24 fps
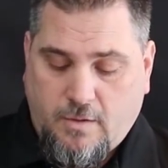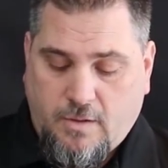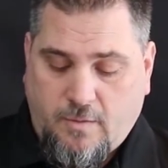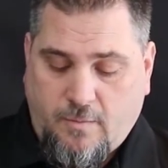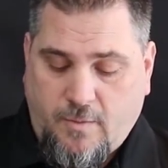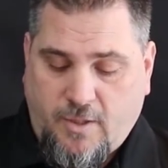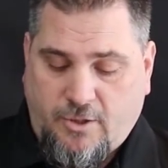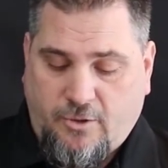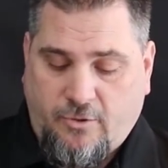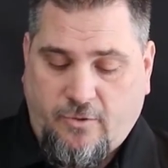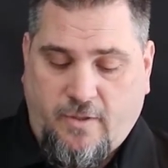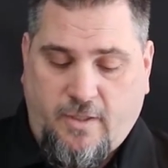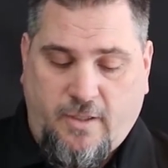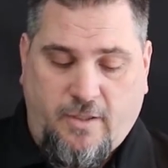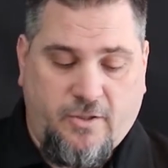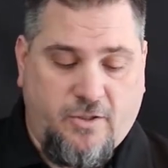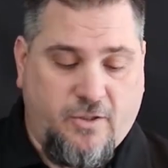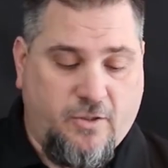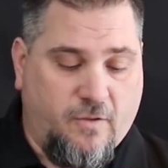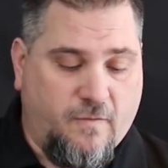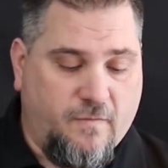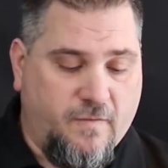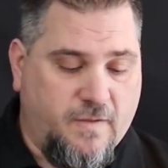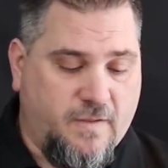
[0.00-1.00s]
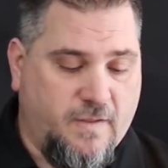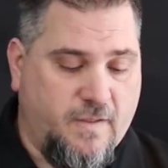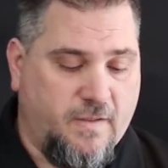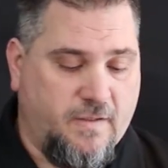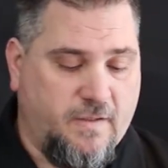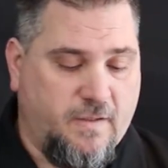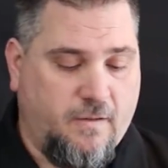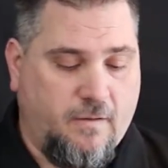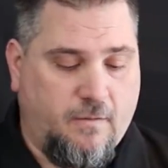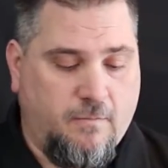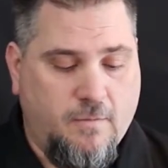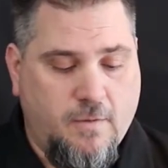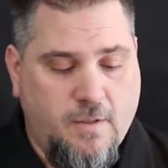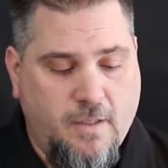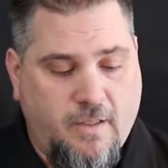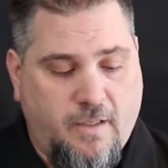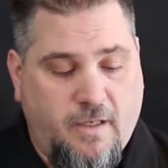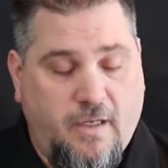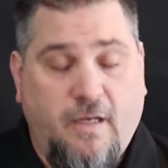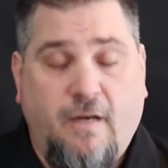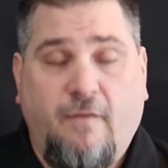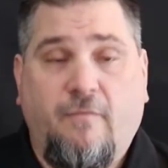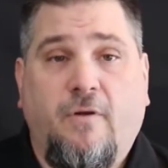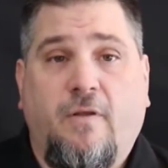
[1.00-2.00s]
make sure that you service this and
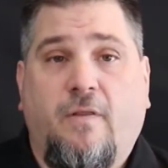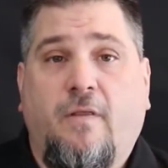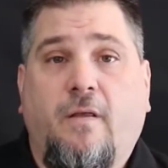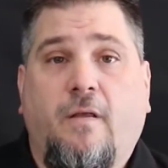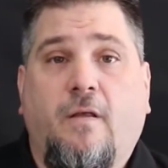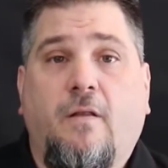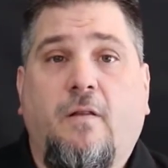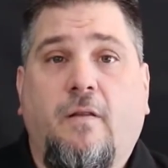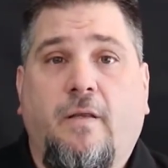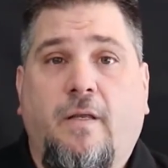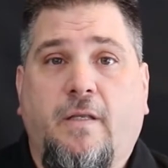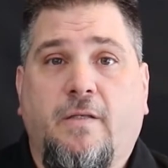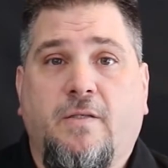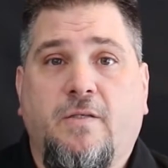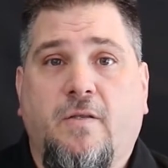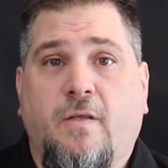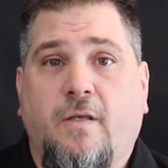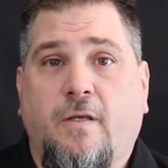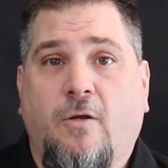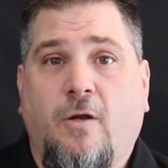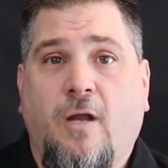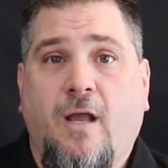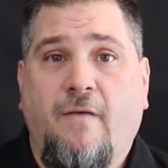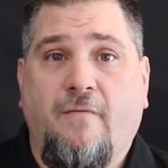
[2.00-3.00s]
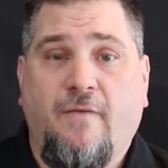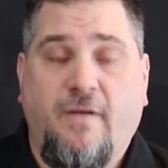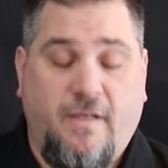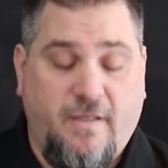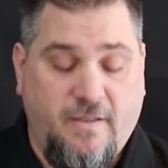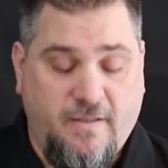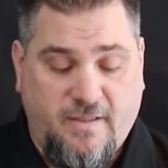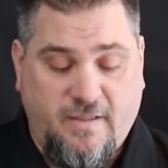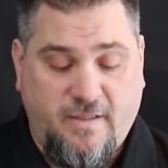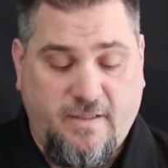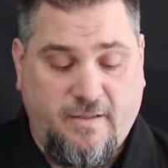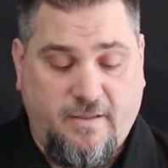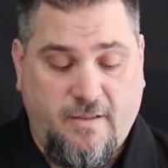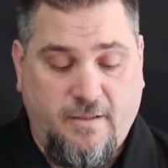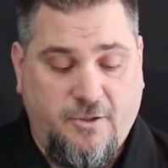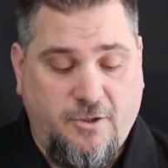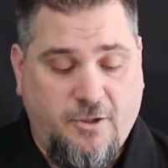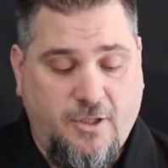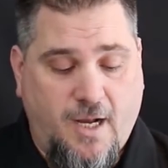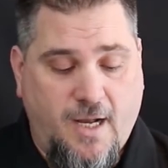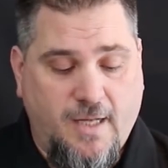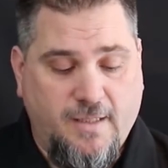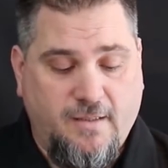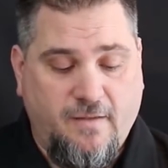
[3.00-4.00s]
get everything clean so that you're having consistent
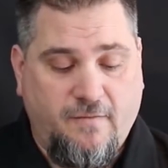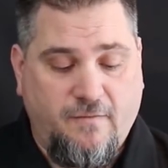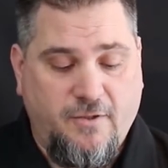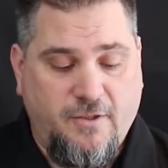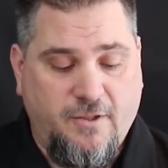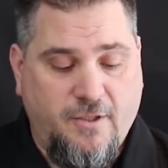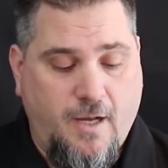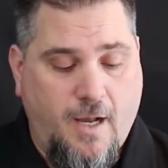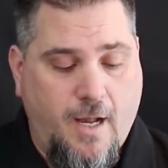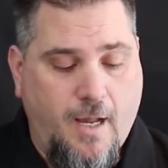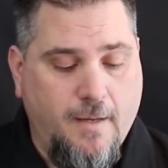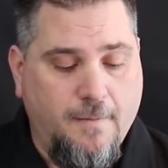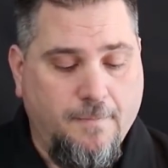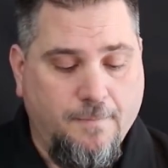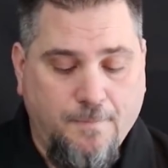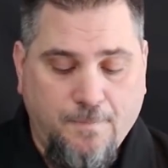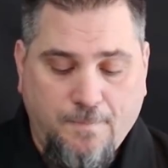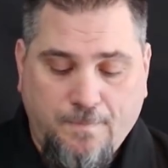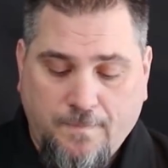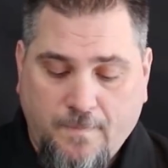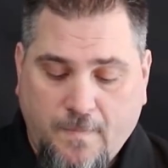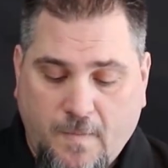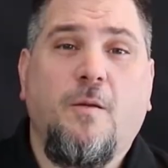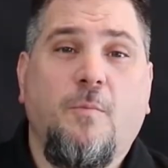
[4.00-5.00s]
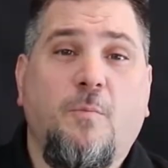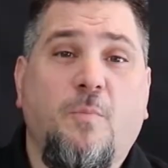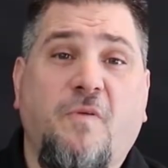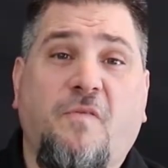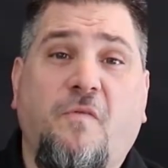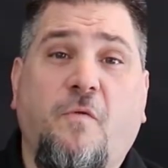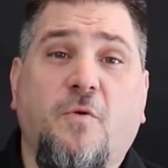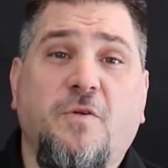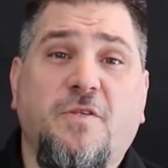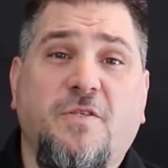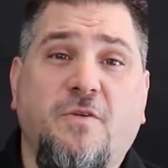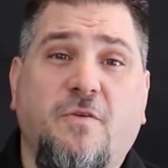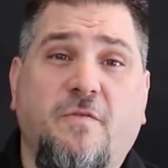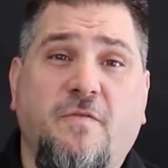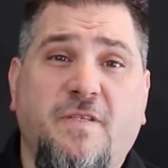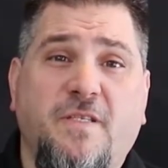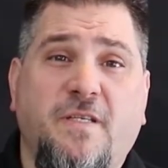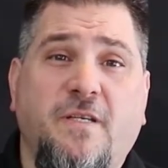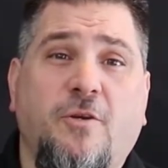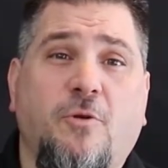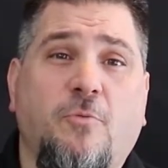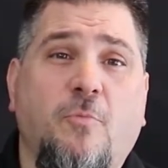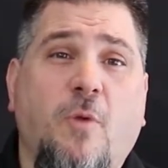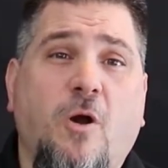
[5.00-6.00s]
shots every shot. Before
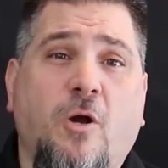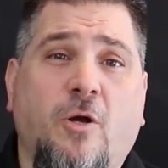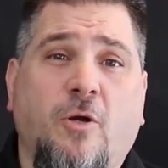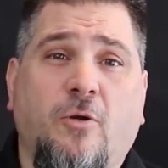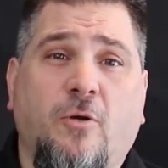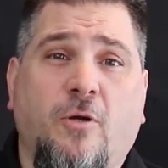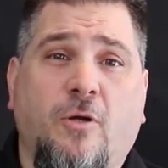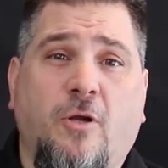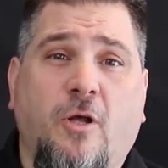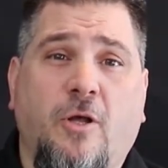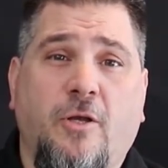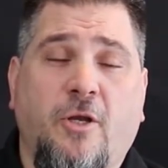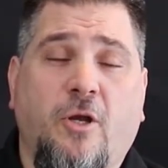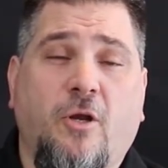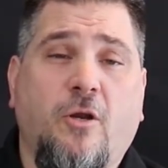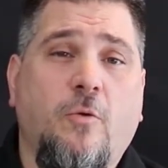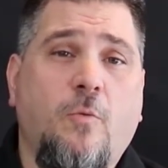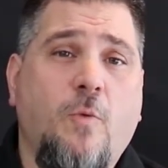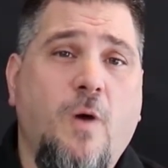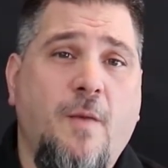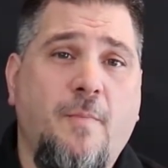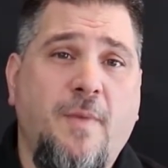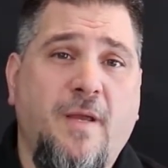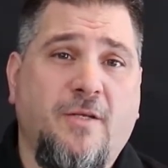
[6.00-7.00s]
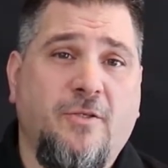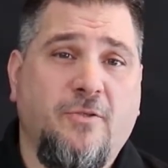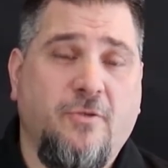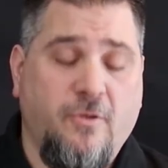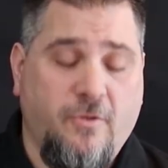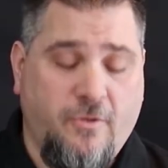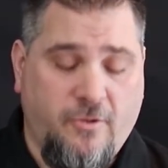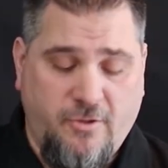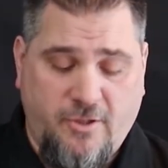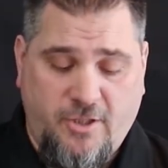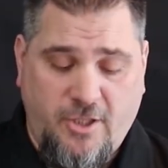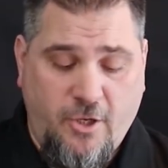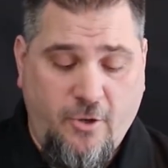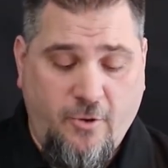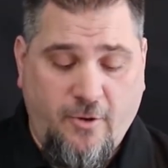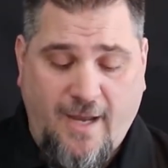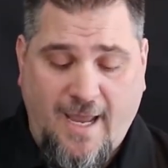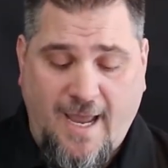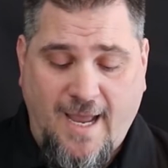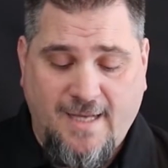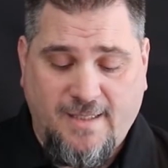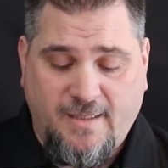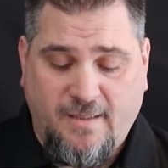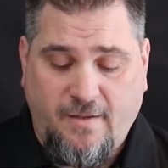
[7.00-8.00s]
servicing your marker at all, you're gonna wanna make sure that there's no
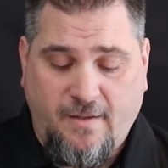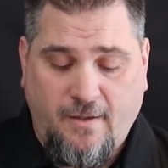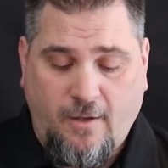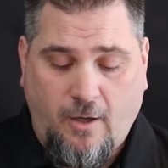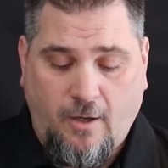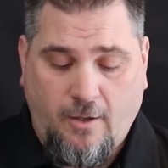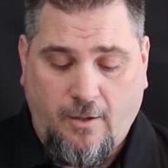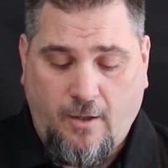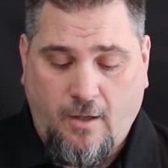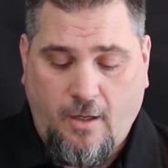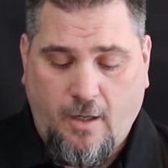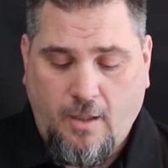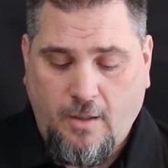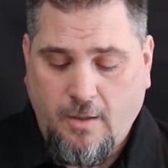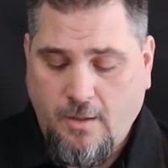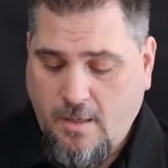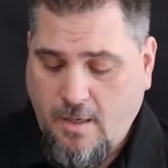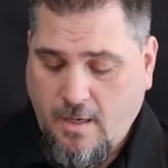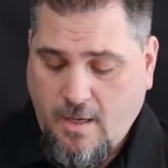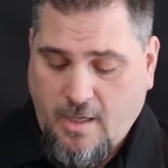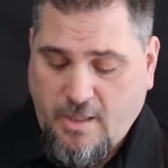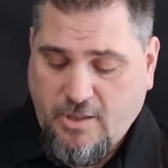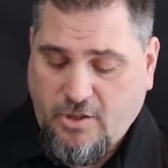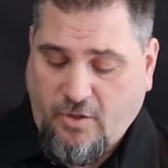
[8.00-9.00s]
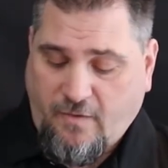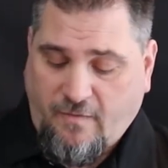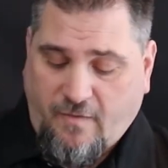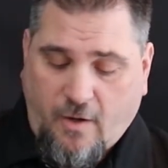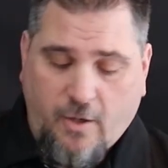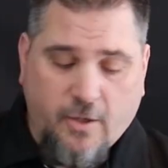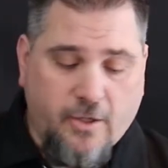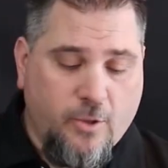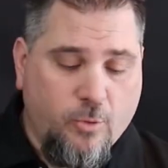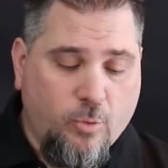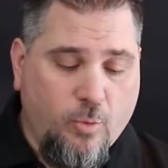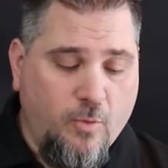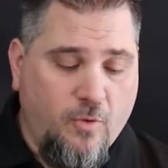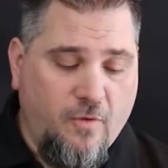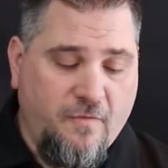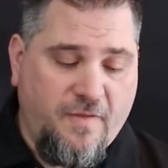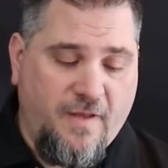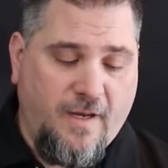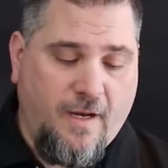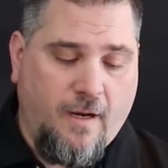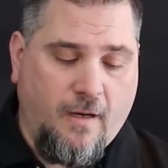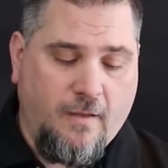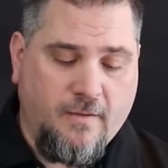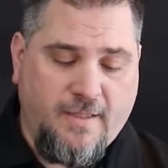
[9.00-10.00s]
gas in there at all. So I've already removed
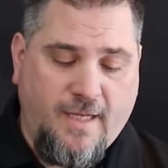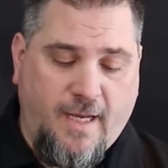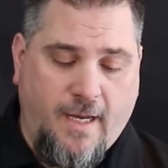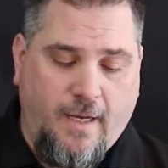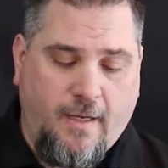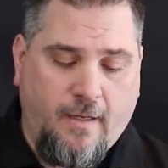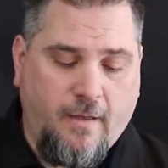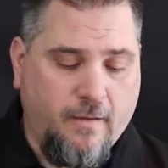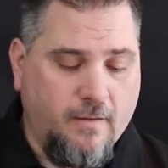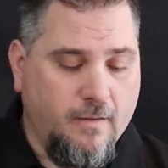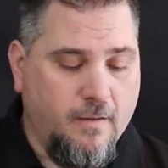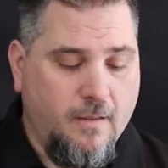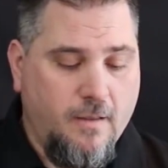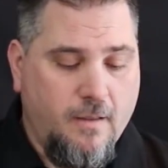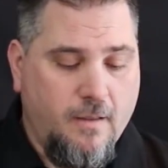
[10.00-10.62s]
the air tank.